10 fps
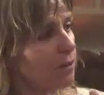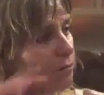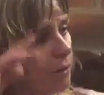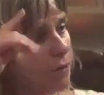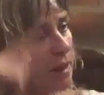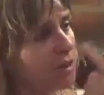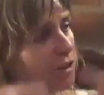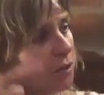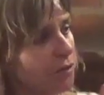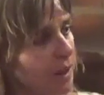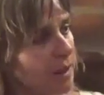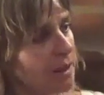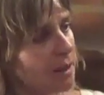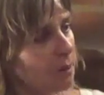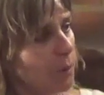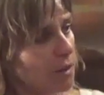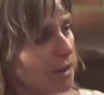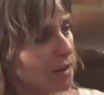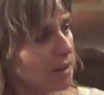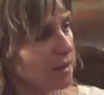reflection of that in the
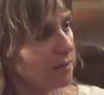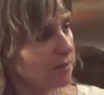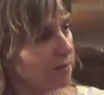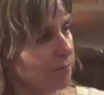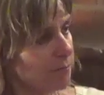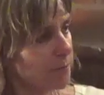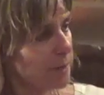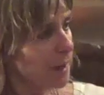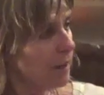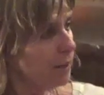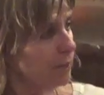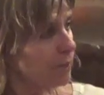body. Yeah?